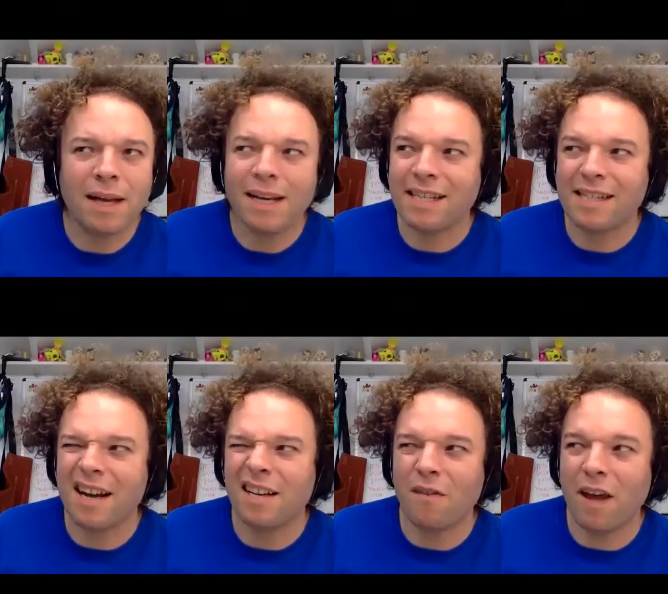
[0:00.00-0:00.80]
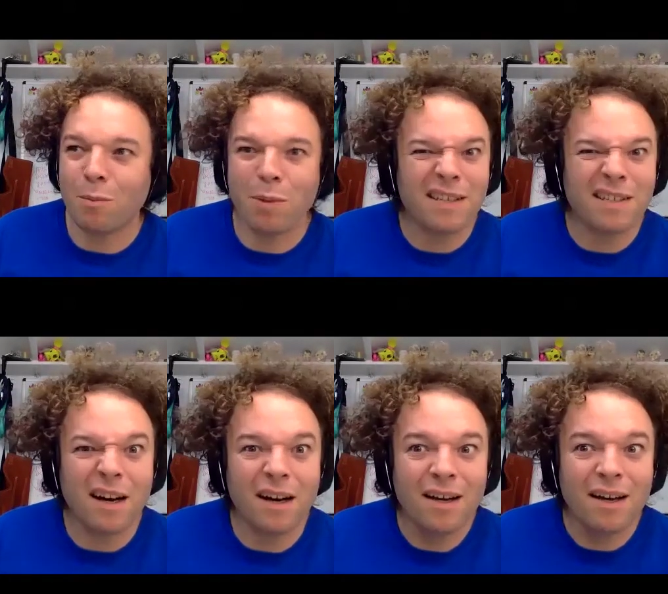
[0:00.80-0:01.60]
And it's kind of like
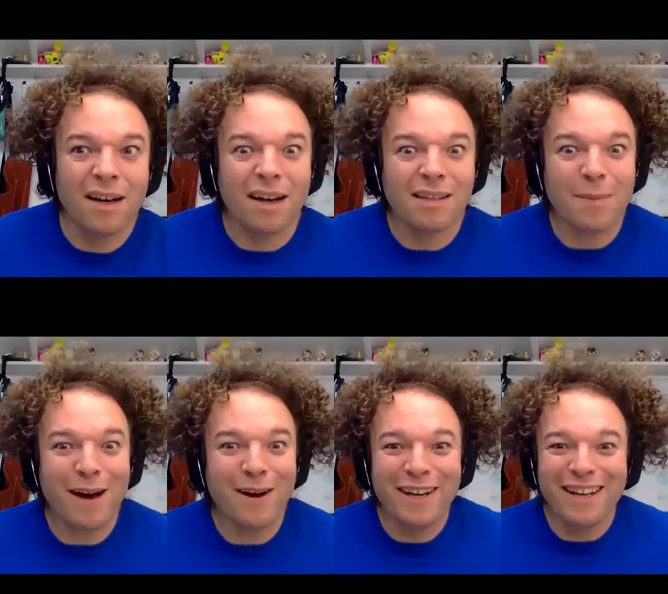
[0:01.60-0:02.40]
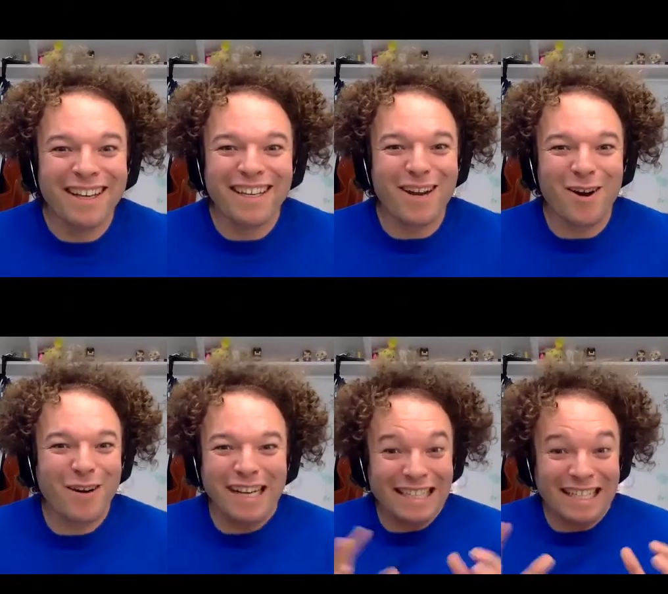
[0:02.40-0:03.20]
Pixar is about, you
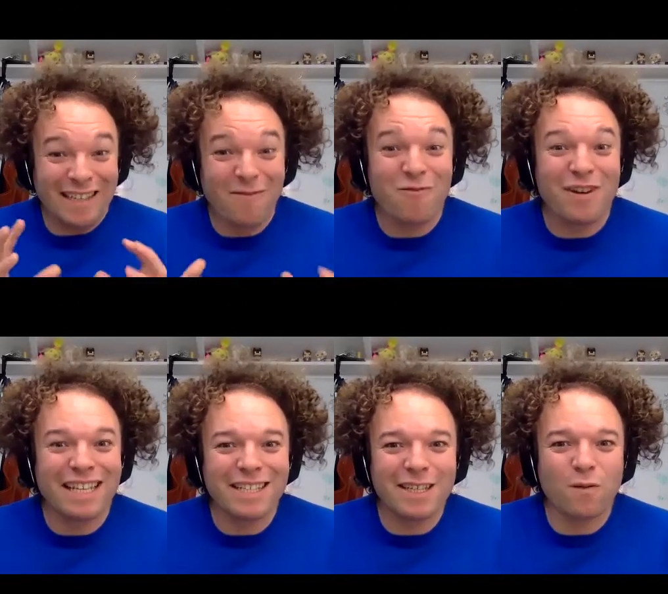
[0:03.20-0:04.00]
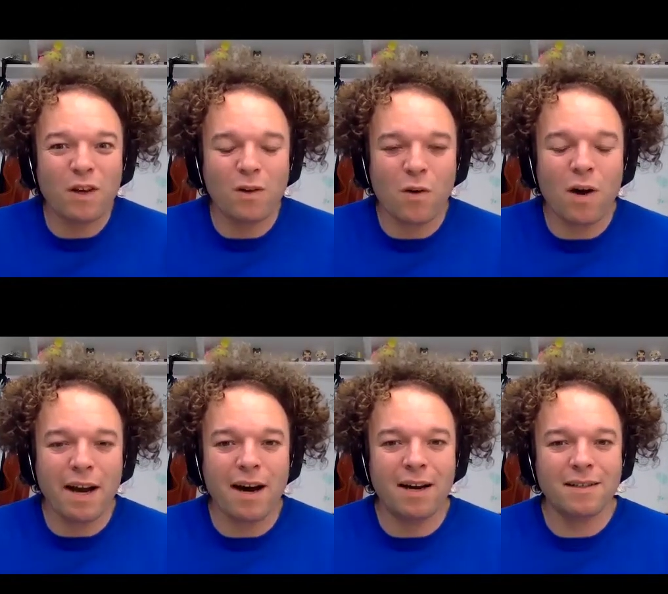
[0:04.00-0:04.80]
know, it really does feel quite
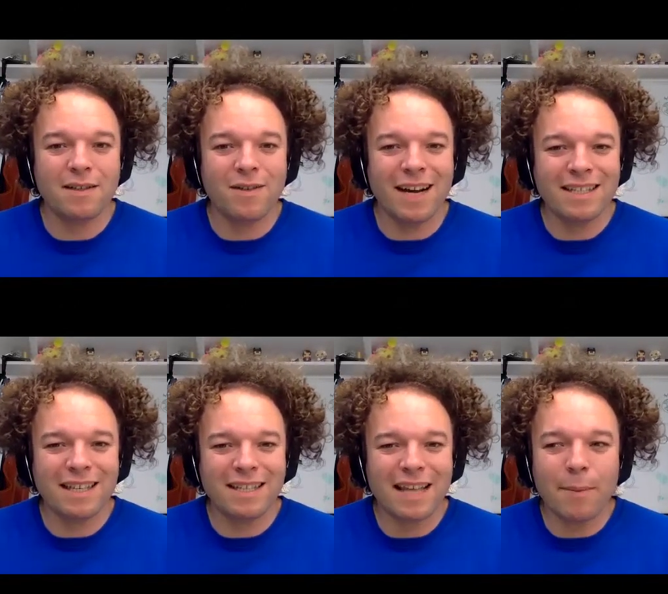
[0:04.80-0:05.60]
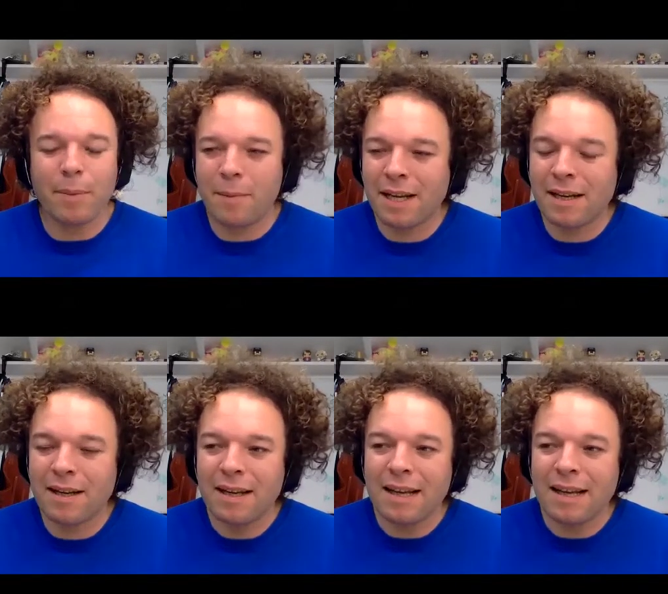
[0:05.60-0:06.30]
hard to access that. But I mean,